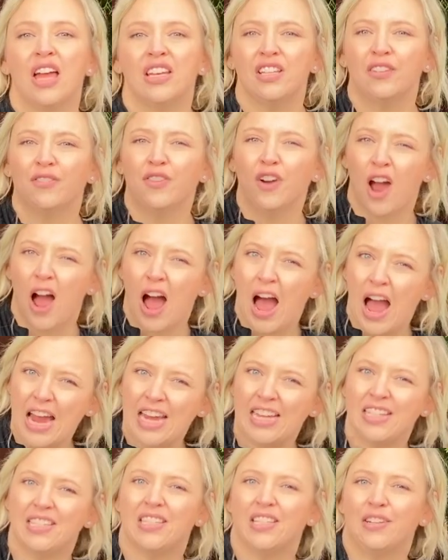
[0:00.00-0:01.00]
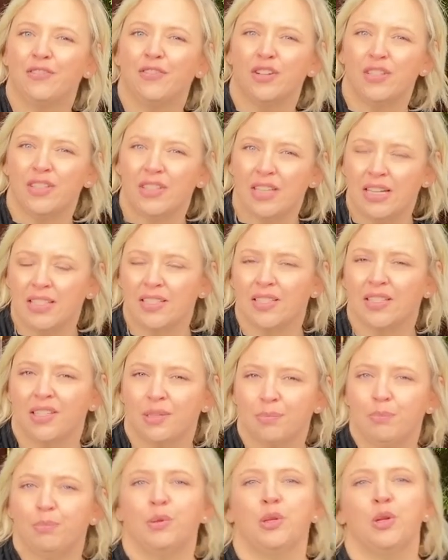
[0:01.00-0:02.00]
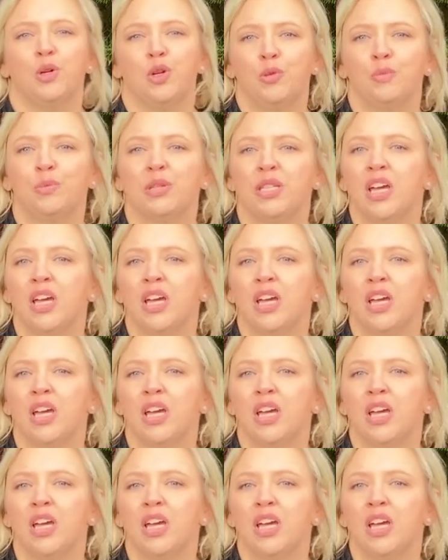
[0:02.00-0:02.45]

Different heights, different sizes of blooms.